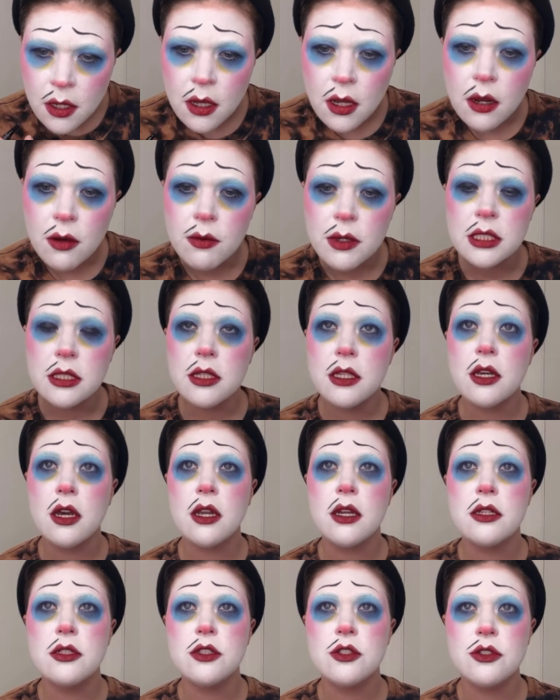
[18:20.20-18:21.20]
I recently got
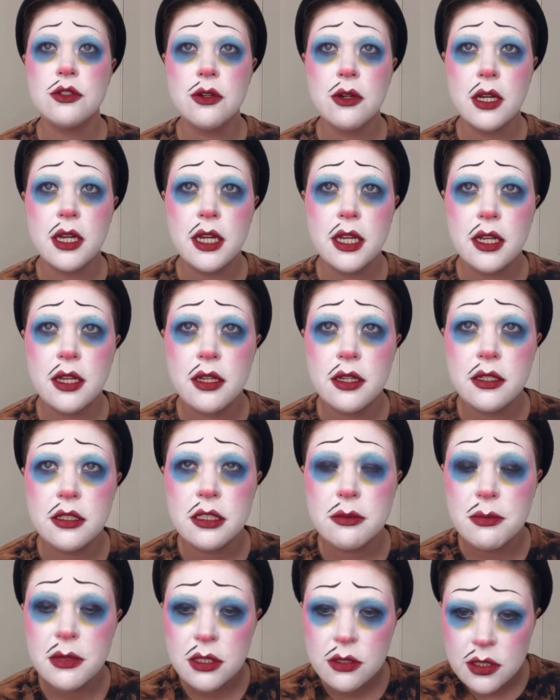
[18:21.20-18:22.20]
into Dorian's
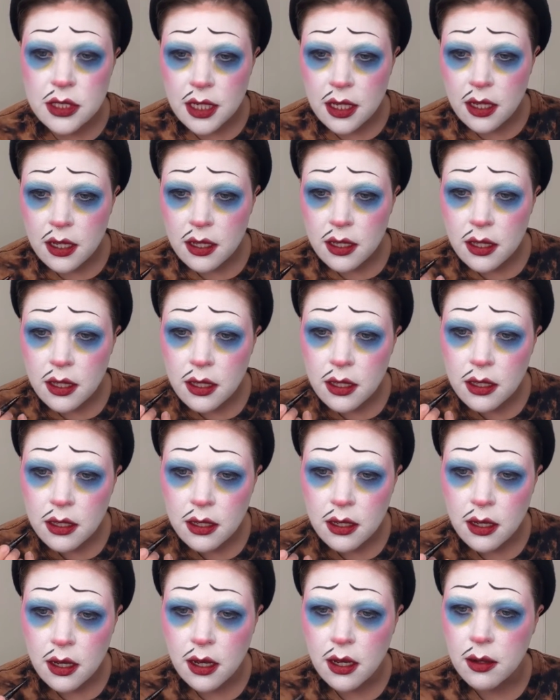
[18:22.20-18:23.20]
music.
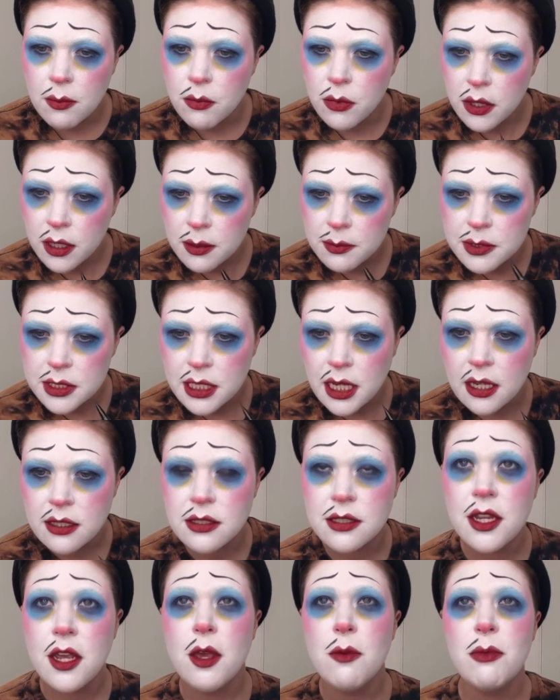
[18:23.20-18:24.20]
I'm really obsessed.
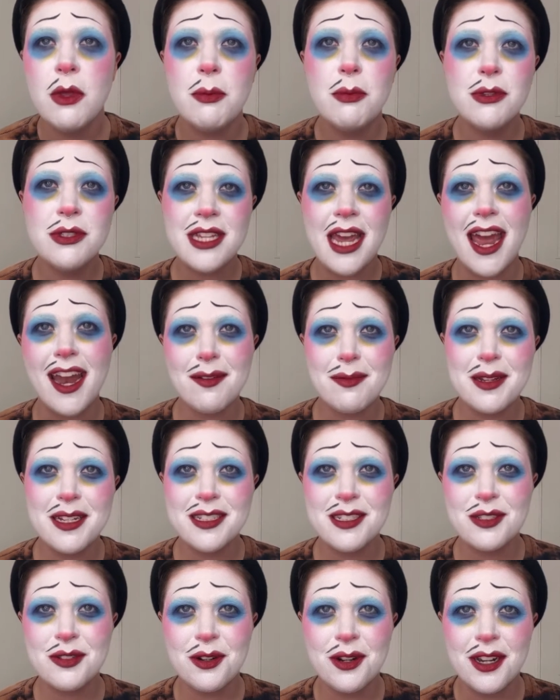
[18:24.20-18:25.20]
People tagged me
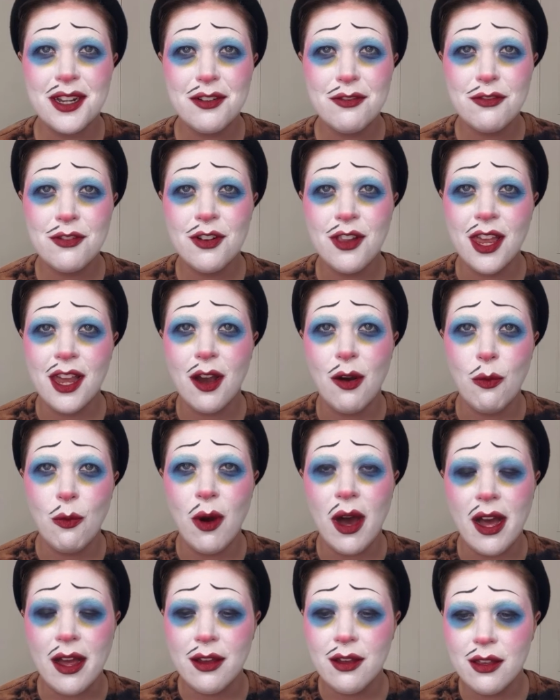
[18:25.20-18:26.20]
as Dorian for like a
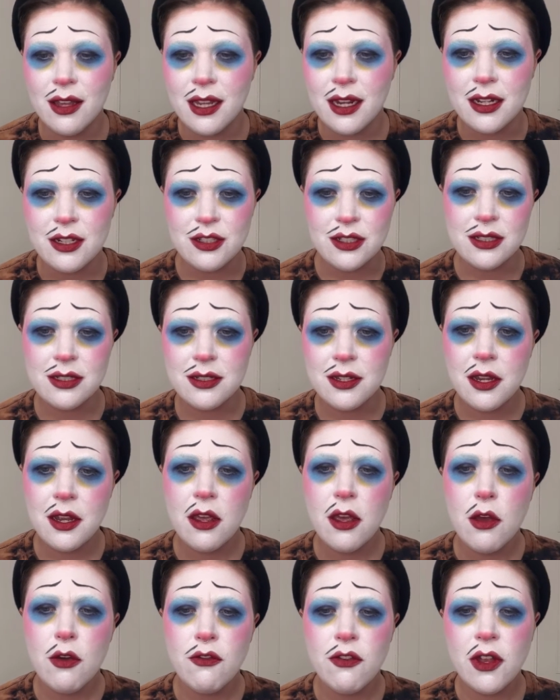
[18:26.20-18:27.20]
while, and I just
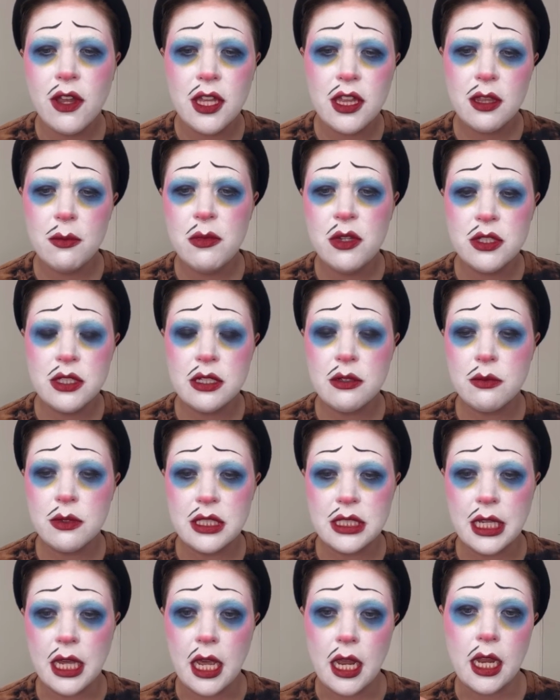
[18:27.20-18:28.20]
felt like the music was
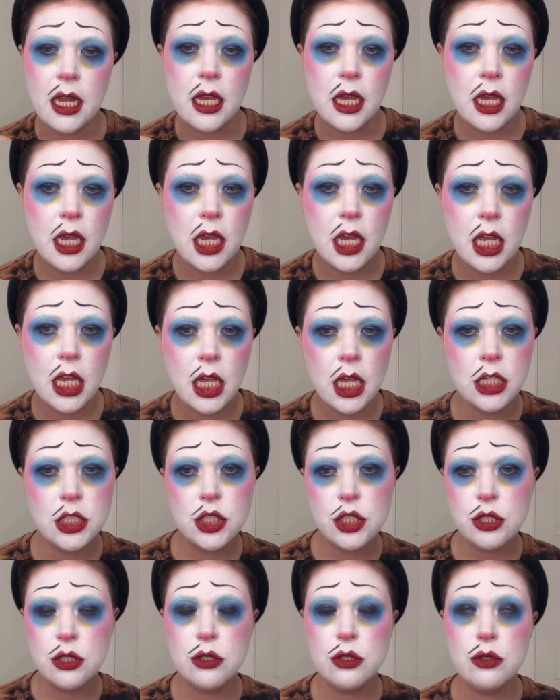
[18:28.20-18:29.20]
like
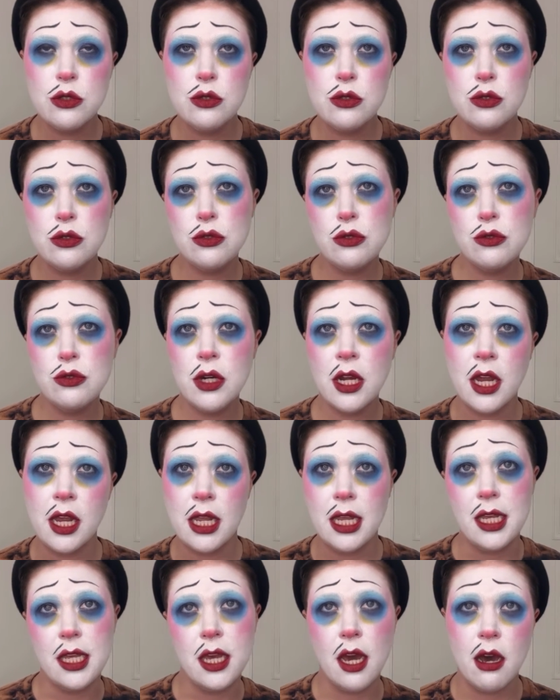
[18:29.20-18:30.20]
too
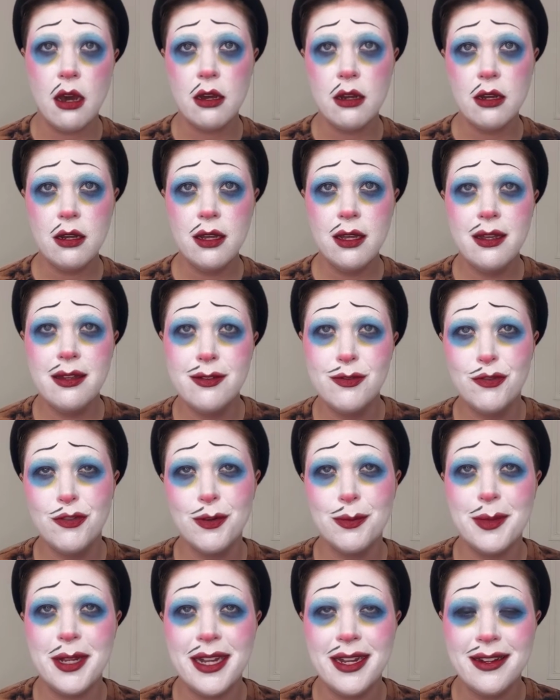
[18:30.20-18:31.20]
young for
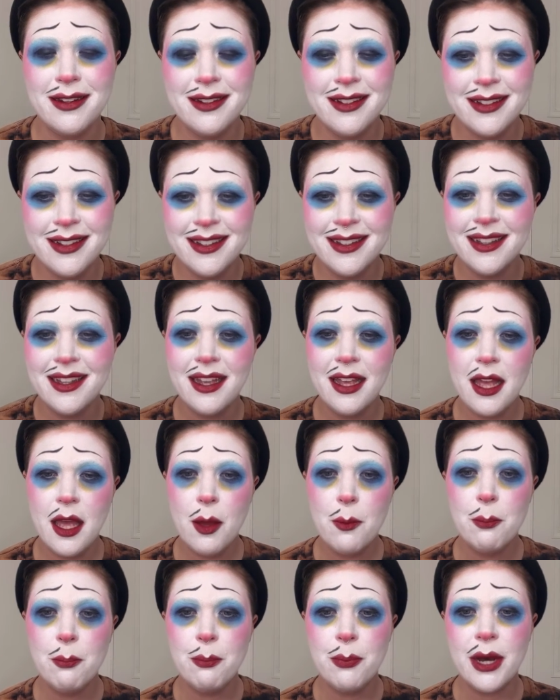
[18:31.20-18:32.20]
me.
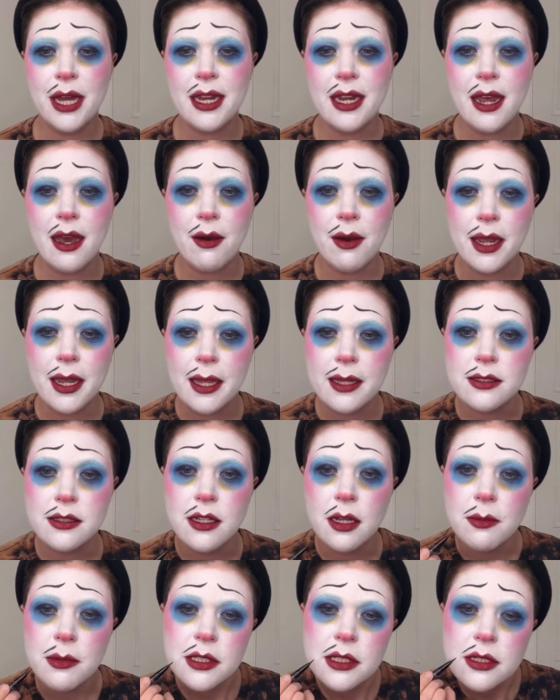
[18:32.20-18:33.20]
But now I can't
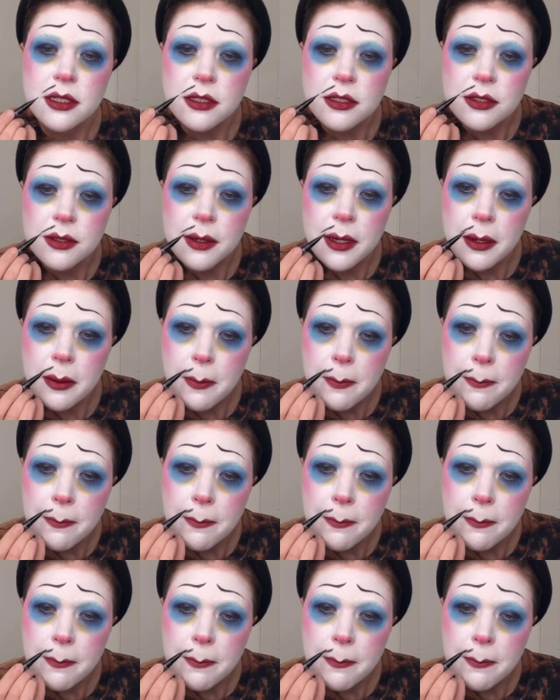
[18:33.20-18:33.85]
stop listening to it.